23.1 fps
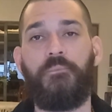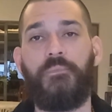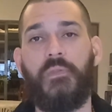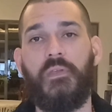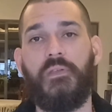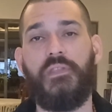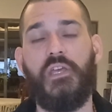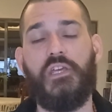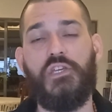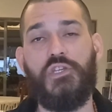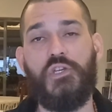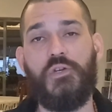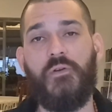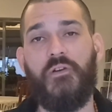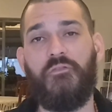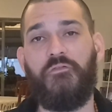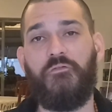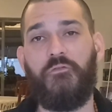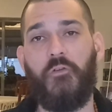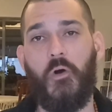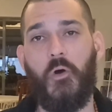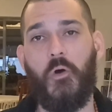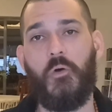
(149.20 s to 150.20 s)
The
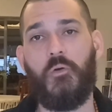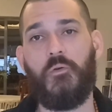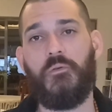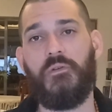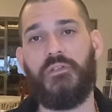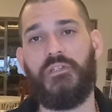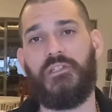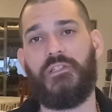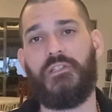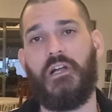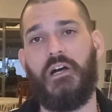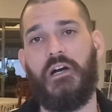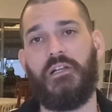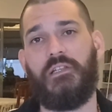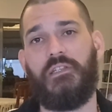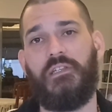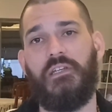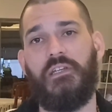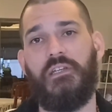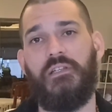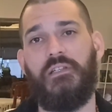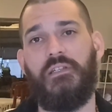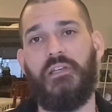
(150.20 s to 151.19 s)
UFO
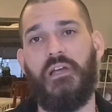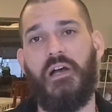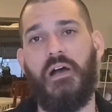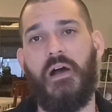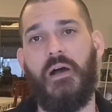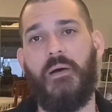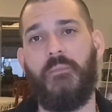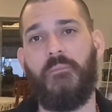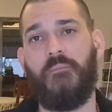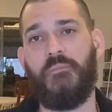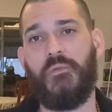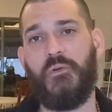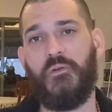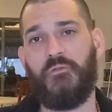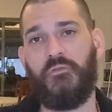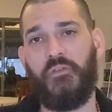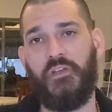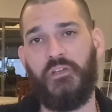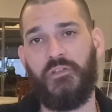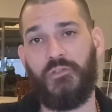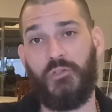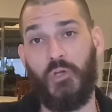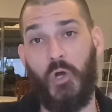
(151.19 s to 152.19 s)
started
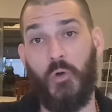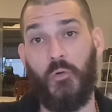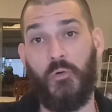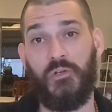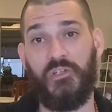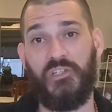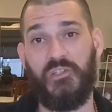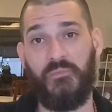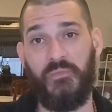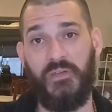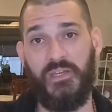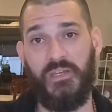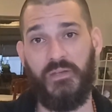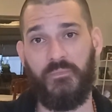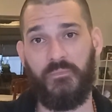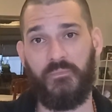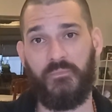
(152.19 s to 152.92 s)
moving towards me,